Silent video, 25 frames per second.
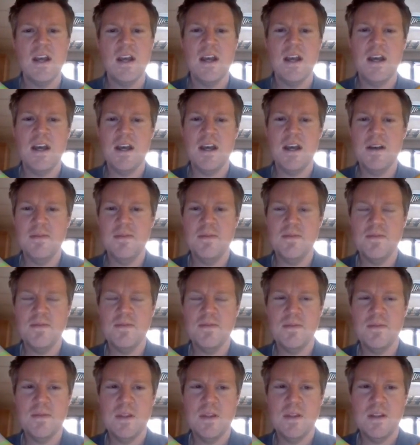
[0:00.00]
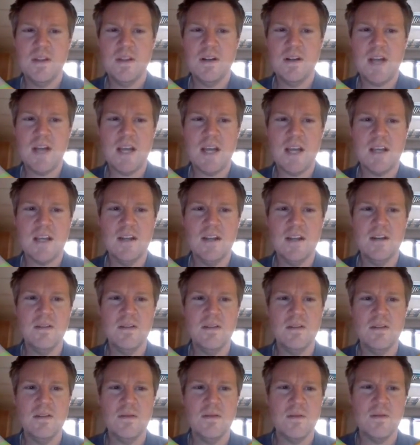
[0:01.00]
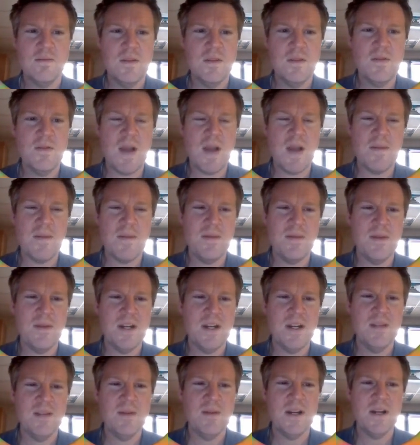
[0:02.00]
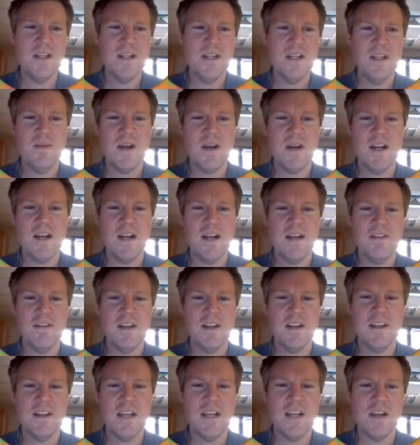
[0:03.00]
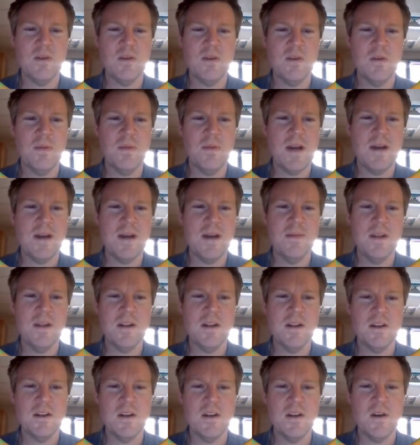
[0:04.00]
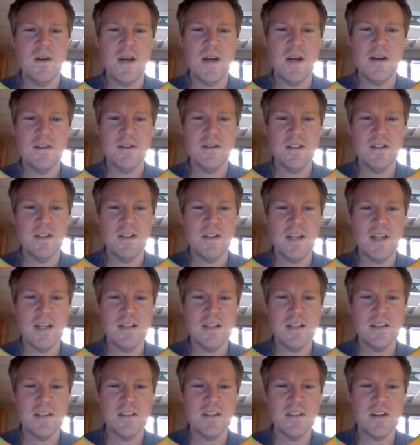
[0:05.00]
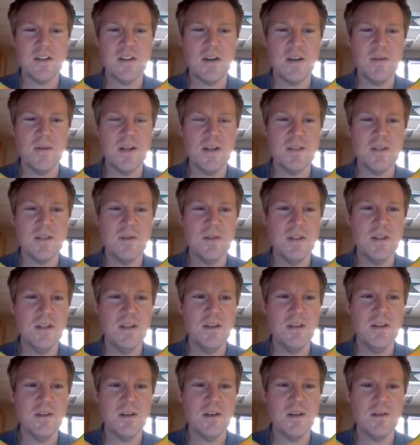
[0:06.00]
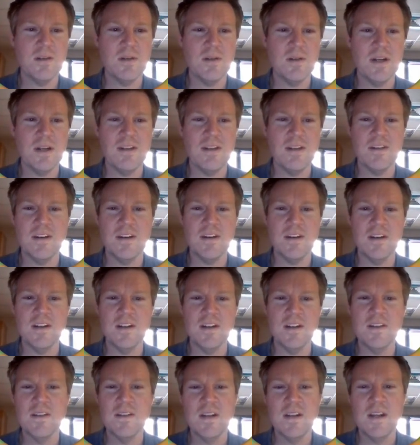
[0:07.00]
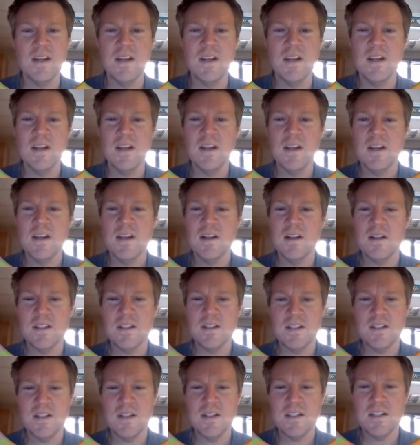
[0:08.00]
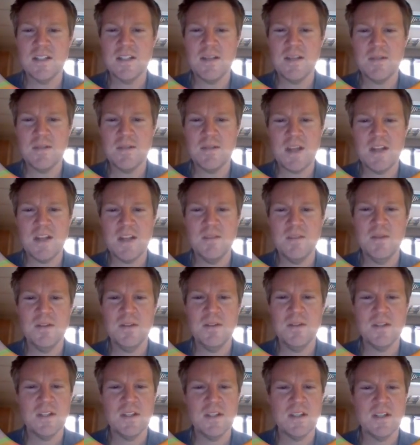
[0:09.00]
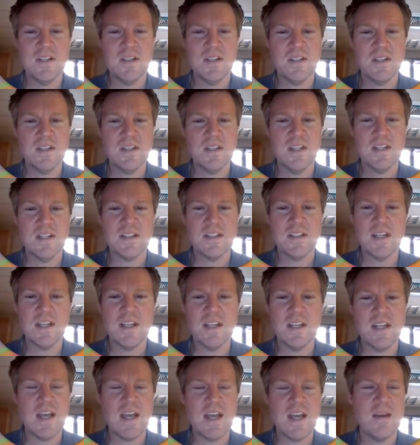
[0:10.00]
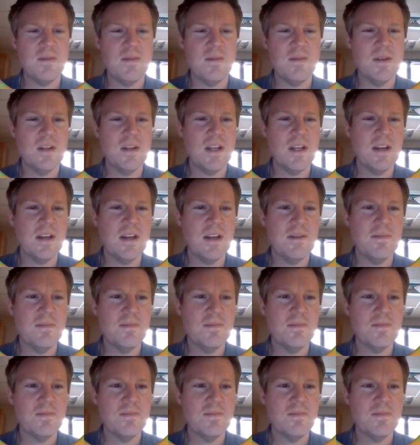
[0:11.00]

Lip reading: You might be buddy. You might have like that cool mom that'll go out to like Starbucks with you or whatever and listen to the same kind of music, things like that. But